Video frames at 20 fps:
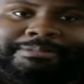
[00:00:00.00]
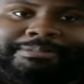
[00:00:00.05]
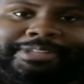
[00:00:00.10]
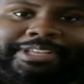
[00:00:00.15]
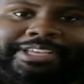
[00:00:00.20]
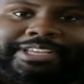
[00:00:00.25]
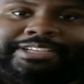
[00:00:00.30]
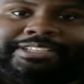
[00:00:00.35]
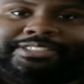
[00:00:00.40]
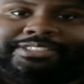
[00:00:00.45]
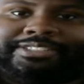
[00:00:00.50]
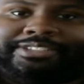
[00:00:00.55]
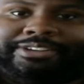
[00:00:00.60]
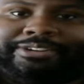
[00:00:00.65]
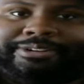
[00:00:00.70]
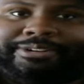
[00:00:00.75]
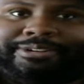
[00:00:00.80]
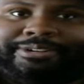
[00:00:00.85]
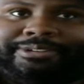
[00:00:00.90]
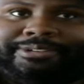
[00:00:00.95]
Layton's
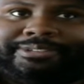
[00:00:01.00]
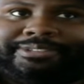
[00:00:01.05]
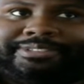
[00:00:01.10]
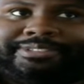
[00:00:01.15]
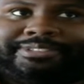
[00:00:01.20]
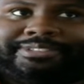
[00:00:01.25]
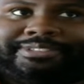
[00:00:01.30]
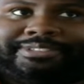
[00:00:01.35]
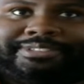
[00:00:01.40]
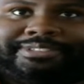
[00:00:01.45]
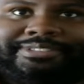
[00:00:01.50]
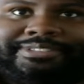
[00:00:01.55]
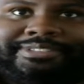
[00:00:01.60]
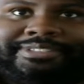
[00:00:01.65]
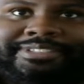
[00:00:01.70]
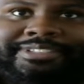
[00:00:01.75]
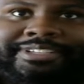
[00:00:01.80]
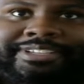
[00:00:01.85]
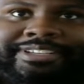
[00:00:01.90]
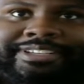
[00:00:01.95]
Nero,
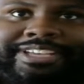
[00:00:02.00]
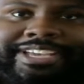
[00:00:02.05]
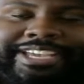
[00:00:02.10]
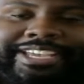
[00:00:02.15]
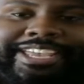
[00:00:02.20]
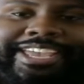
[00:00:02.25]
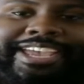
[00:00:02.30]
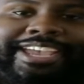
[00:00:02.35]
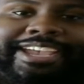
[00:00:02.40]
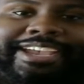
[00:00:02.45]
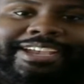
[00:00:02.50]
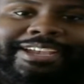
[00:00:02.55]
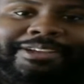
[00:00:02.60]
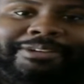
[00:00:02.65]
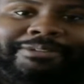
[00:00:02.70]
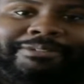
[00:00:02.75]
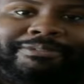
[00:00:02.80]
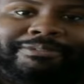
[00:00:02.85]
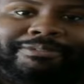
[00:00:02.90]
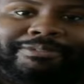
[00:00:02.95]
aka
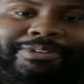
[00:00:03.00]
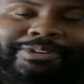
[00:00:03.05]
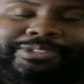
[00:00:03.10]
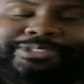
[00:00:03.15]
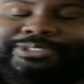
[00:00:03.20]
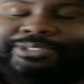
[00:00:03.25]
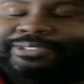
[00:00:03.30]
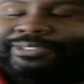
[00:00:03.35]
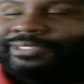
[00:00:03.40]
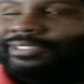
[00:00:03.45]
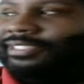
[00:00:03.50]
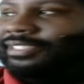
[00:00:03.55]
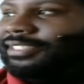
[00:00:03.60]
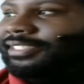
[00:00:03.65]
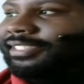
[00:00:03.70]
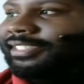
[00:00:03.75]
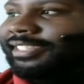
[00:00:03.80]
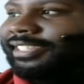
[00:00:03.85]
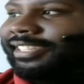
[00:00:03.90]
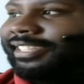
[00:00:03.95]
Virgil.
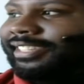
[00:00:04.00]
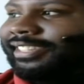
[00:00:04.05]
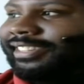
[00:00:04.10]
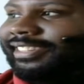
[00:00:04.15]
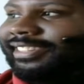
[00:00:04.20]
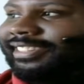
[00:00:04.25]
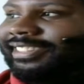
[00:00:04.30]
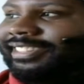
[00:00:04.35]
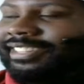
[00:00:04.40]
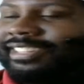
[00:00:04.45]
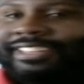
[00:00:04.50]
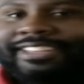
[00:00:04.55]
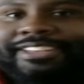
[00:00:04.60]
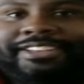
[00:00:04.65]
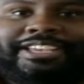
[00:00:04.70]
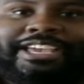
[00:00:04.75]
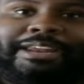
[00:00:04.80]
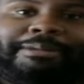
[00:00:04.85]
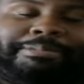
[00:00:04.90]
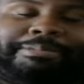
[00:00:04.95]

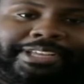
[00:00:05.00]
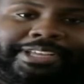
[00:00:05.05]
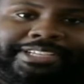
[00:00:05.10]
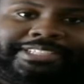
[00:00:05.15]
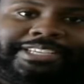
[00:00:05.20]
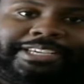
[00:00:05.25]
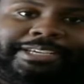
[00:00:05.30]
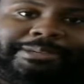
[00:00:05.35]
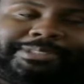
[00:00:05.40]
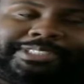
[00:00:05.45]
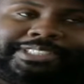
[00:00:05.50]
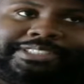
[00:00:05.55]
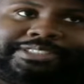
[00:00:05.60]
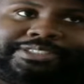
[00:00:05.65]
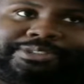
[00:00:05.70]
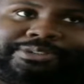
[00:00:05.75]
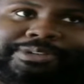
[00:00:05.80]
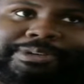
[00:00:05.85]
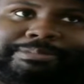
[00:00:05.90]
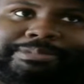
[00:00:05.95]
You gotta play
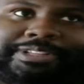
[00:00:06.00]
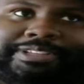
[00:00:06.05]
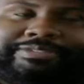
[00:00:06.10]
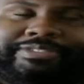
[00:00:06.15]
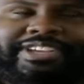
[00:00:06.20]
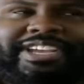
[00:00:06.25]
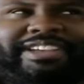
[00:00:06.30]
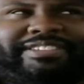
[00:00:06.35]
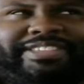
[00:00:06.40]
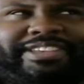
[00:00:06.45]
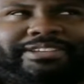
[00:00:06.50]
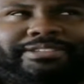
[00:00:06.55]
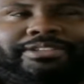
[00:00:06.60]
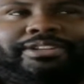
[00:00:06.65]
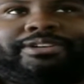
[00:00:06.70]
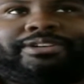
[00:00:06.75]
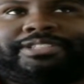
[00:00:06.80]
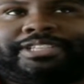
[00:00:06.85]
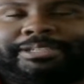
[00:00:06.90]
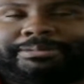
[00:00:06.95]
DMC2, I believe. Yeah, I think,
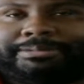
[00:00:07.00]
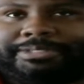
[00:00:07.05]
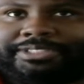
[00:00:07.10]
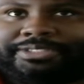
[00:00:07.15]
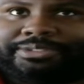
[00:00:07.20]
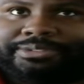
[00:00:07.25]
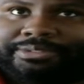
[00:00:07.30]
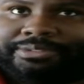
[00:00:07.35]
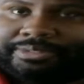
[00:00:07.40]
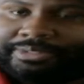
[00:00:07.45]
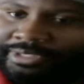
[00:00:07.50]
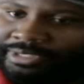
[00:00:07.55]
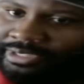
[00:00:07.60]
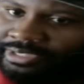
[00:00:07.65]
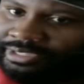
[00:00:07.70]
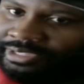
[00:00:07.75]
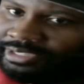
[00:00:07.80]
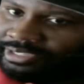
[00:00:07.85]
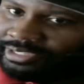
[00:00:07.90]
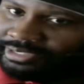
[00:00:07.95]
no,
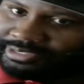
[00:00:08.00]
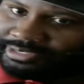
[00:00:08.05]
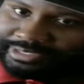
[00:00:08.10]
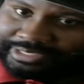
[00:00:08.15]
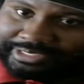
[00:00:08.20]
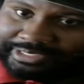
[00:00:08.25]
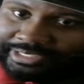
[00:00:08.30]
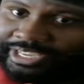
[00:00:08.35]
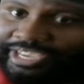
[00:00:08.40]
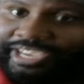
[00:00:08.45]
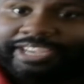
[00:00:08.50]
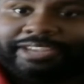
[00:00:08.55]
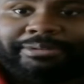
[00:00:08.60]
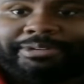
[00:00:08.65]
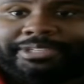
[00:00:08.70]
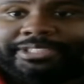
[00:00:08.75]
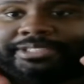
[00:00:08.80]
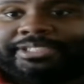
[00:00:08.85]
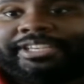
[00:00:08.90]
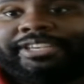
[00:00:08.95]
DMC2. Yeah,
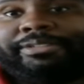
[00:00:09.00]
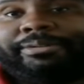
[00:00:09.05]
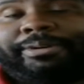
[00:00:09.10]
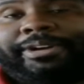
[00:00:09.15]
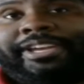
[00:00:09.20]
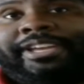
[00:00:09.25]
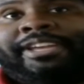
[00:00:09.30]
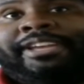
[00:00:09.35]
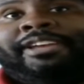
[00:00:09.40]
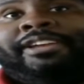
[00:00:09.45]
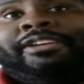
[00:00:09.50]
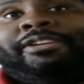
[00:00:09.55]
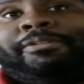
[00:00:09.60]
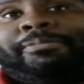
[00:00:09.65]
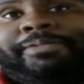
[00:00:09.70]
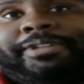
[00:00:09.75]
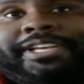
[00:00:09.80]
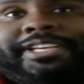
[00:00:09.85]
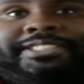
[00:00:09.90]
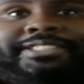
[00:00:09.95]
anyways, either way. You
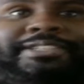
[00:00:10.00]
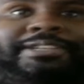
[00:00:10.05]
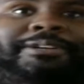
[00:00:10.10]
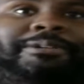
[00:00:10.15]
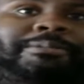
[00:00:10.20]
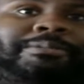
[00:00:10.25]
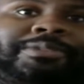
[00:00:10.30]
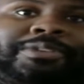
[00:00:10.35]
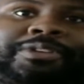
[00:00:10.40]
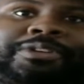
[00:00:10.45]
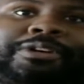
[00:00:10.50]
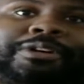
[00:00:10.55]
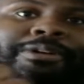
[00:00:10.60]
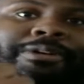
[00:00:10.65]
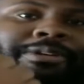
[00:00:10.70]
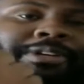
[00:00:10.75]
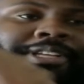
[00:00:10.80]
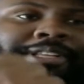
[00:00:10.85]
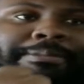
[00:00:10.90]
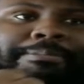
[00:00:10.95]
play as him, you
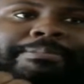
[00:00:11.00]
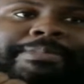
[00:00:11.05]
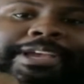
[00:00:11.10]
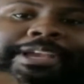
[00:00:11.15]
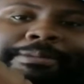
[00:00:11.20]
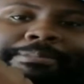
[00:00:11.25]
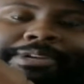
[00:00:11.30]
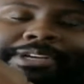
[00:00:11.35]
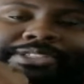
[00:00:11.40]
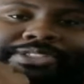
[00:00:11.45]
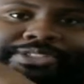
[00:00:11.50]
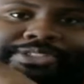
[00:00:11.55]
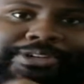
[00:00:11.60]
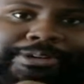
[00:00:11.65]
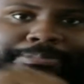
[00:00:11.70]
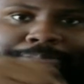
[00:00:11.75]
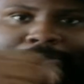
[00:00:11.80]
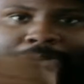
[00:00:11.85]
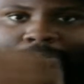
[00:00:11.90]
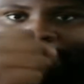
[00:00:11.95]
know, get the Mega
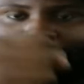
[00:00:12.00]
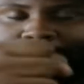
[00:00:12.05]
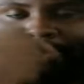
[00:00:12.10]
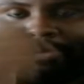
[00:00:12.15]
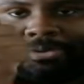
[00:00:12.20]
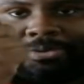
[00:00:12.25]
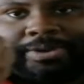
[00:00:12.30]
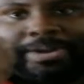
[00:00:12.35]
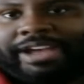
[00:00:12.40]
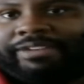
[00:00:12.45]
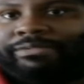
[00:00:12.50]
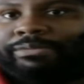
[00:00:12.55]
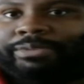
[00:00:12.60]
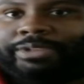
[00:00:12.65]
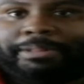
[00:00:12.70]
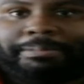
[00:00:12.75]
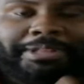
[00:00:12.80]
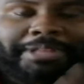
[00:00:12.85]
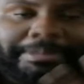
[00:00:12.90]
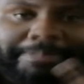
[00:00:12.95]
Buster, pew pew pew. I haven't
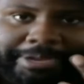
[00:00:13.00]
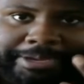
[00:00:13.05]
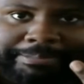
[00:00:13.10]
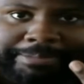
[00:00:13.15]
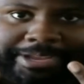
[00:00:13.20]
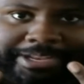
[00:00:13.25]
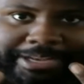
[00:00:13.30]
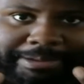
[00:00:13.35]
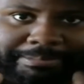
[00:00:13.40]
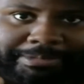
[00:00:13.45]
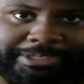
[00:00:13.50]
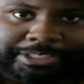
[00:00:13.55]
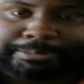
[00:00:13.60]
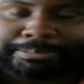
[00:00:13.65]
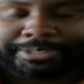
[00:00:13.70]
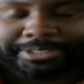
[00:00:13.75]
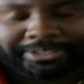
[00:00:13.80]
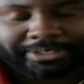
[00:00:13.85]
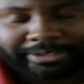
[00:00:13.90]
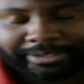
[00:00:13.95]
really played Mega Man that much,
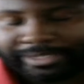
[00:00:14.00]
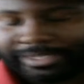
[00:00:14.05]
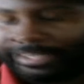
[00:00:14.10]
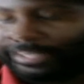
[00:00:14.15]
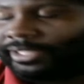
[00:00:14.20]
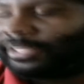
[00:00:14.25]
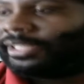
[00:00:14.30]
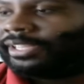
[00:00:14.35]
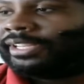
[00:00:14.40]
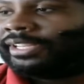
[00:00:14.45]
but it's all good.